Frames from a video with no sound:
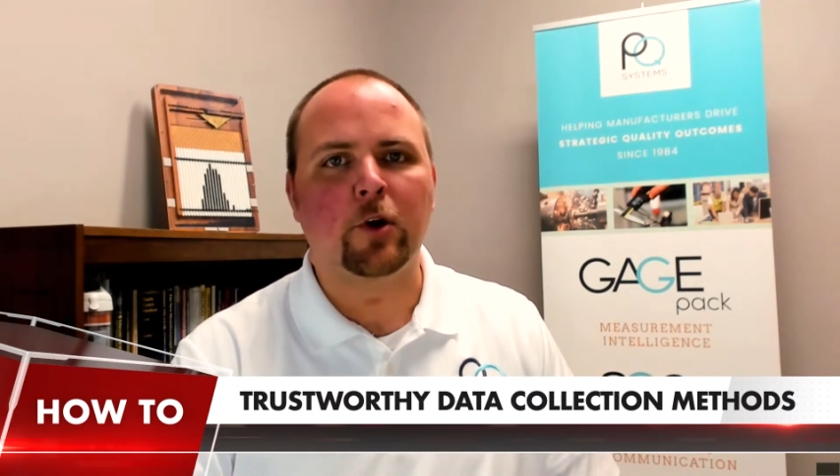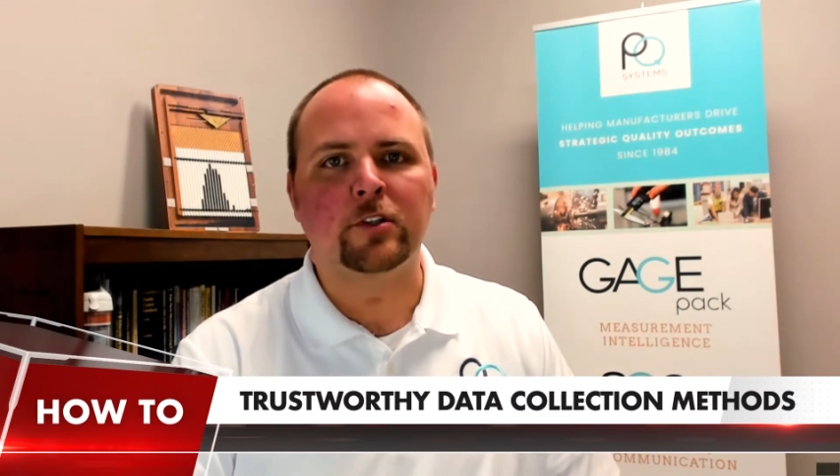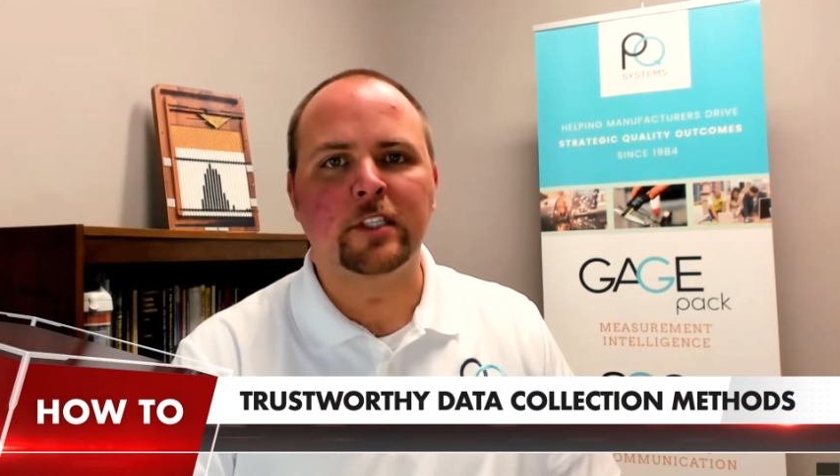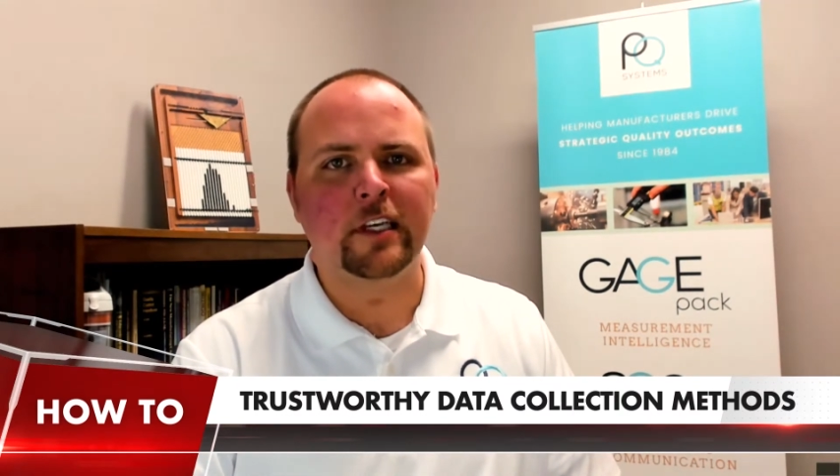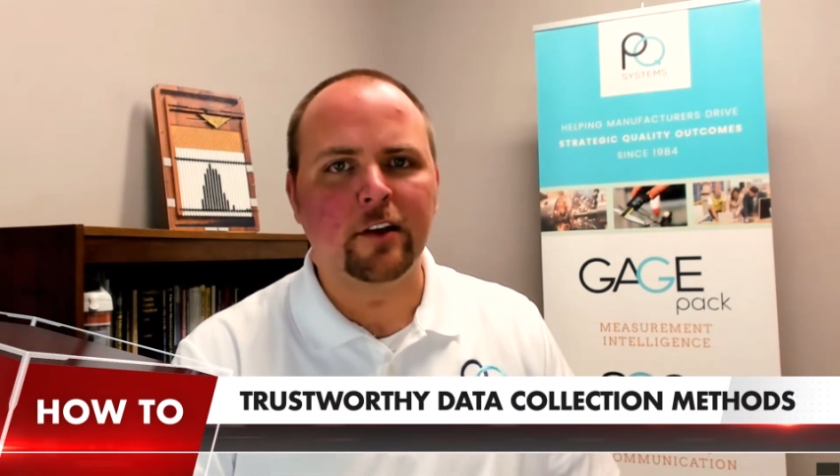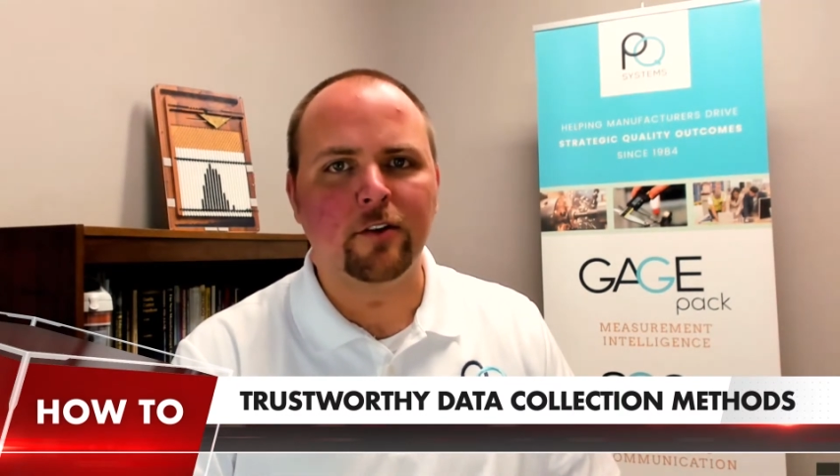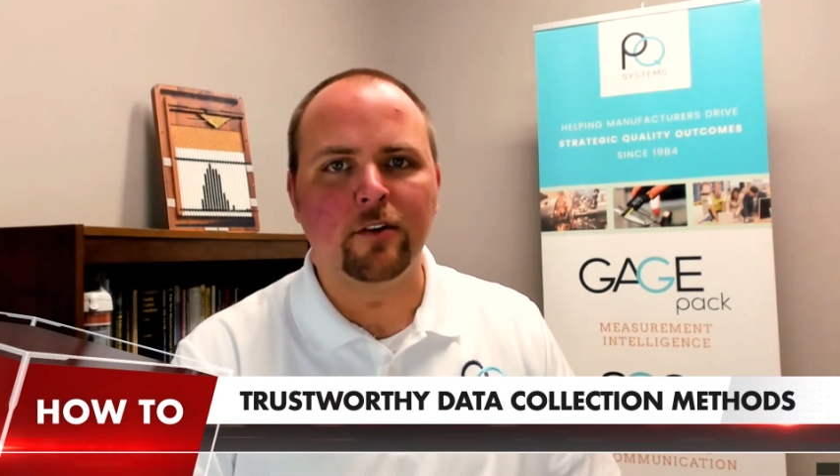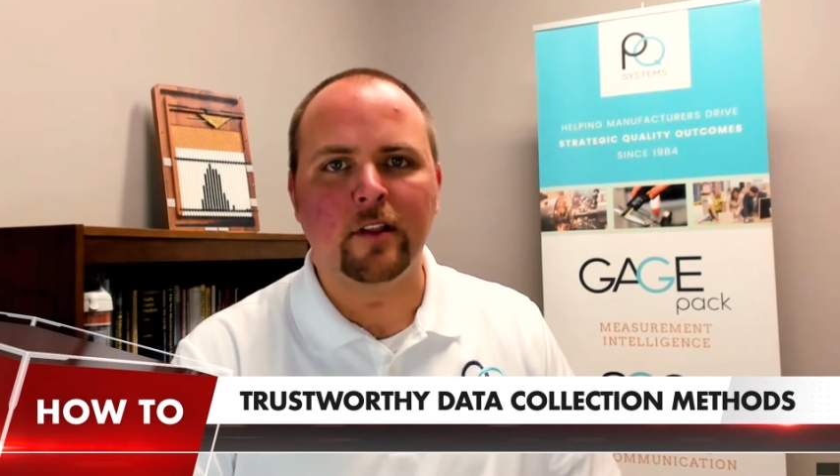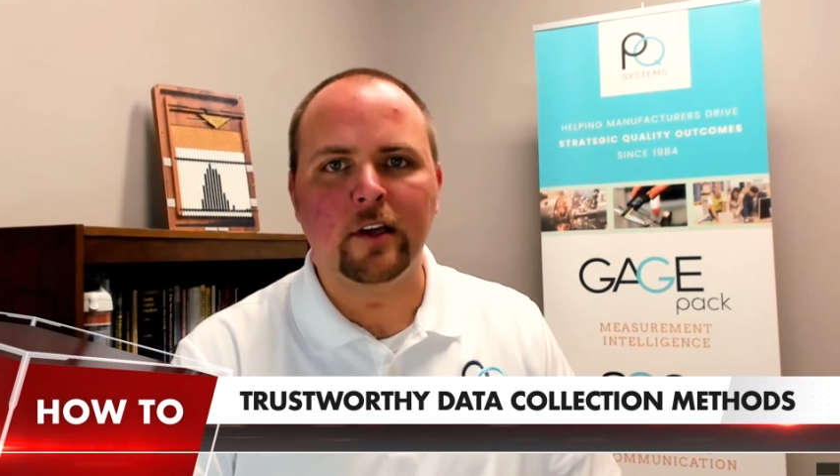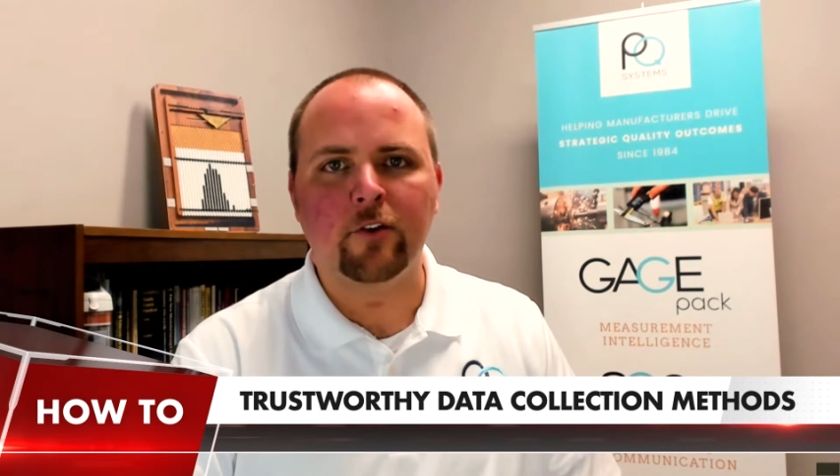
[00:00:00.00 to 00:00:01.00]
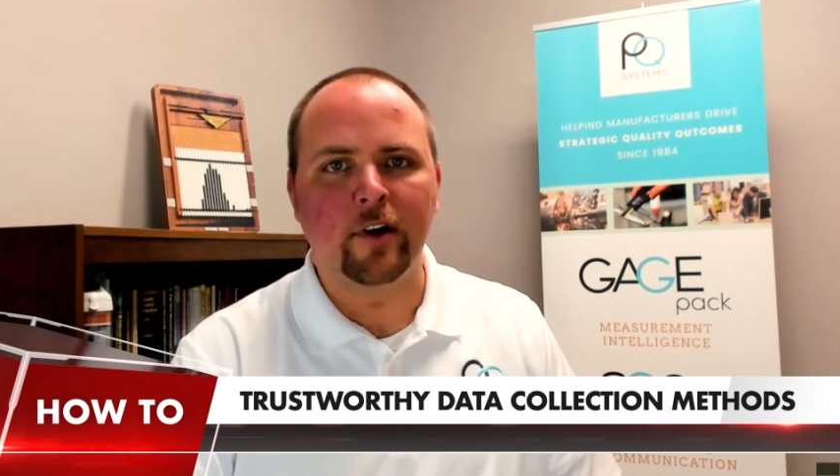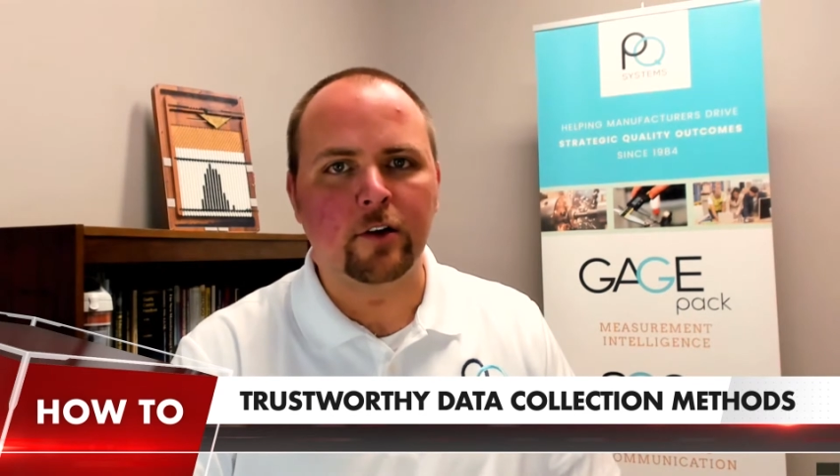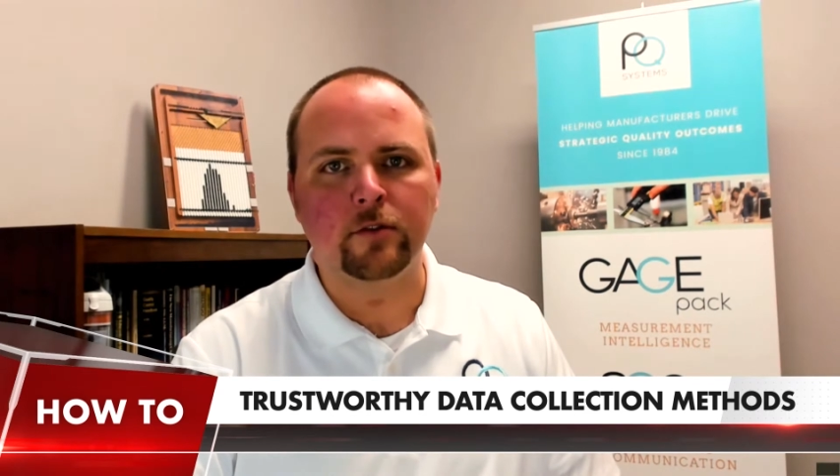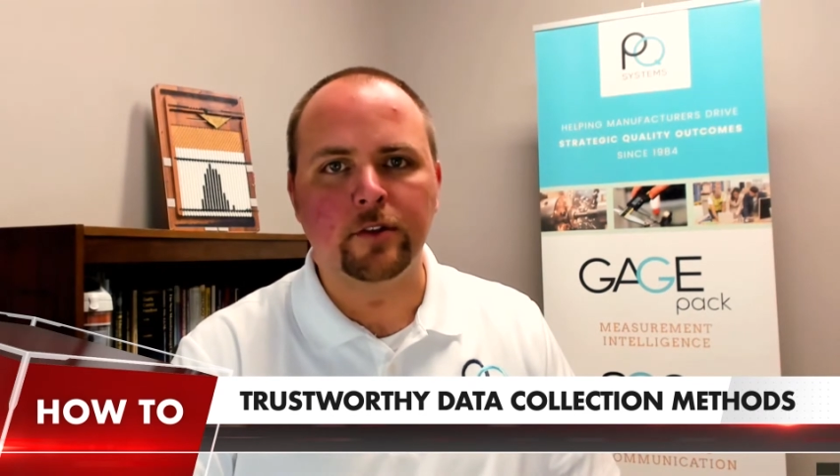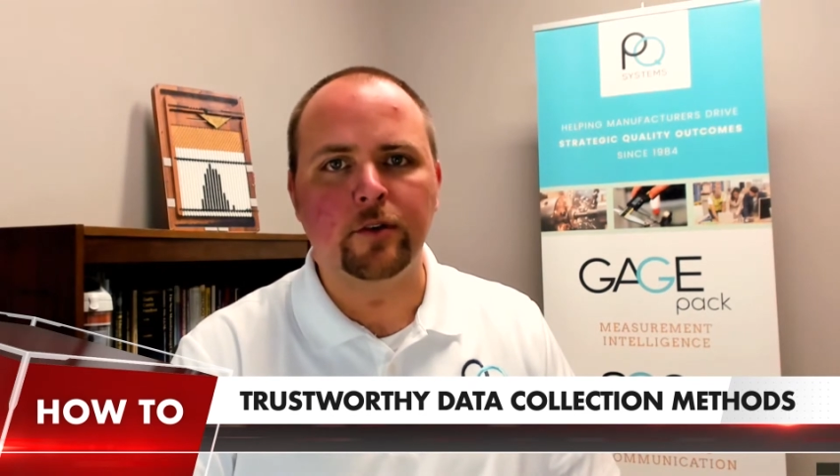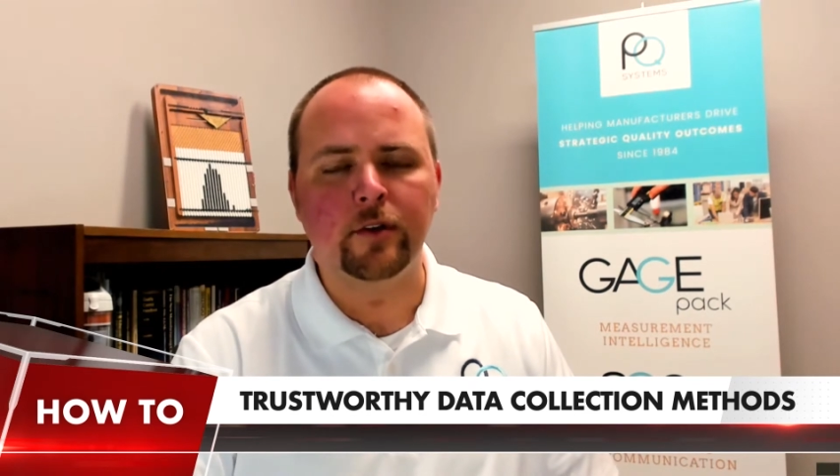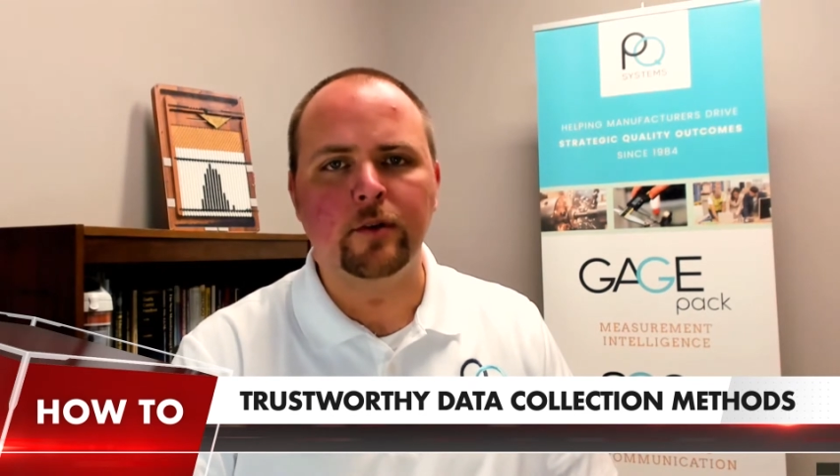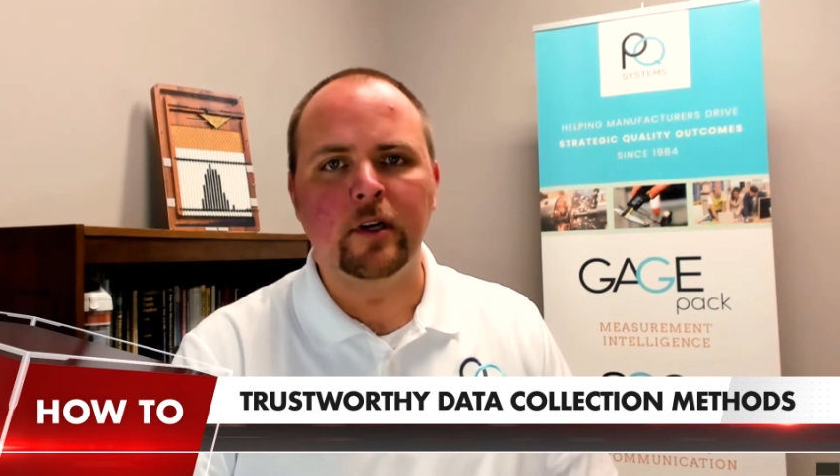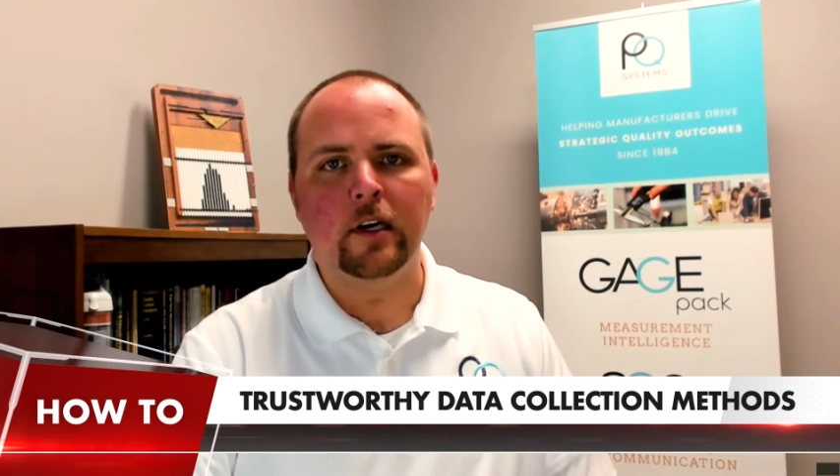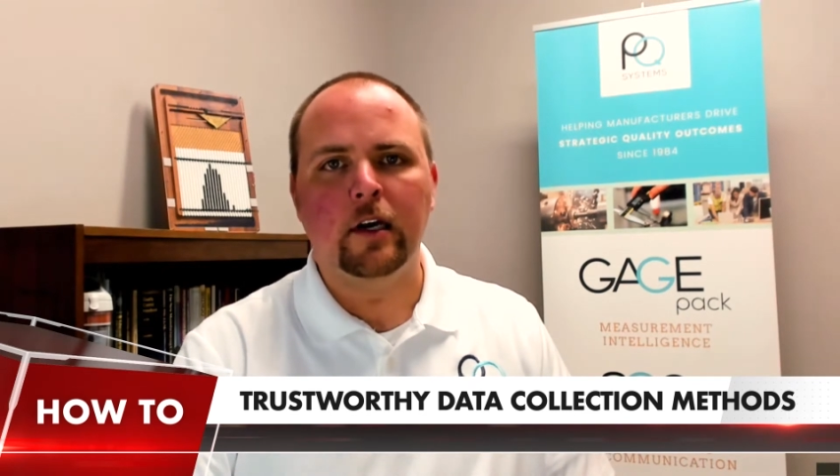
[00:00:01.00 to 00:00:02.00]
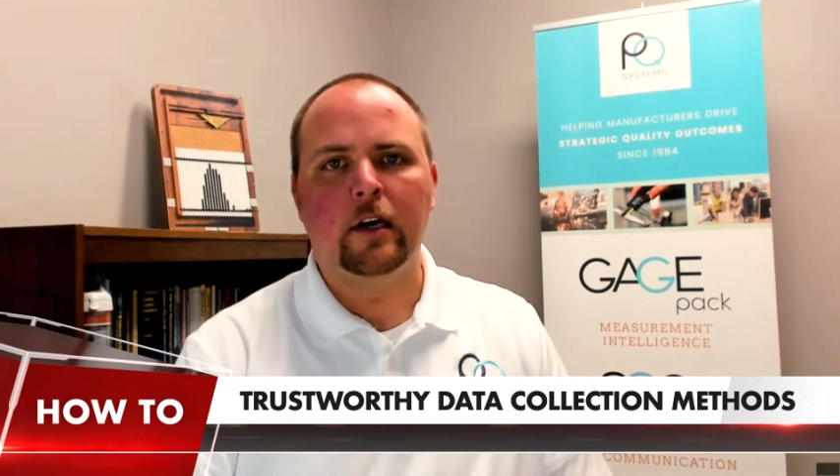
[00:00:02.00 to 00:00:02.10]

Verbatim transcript: particularly critical to you,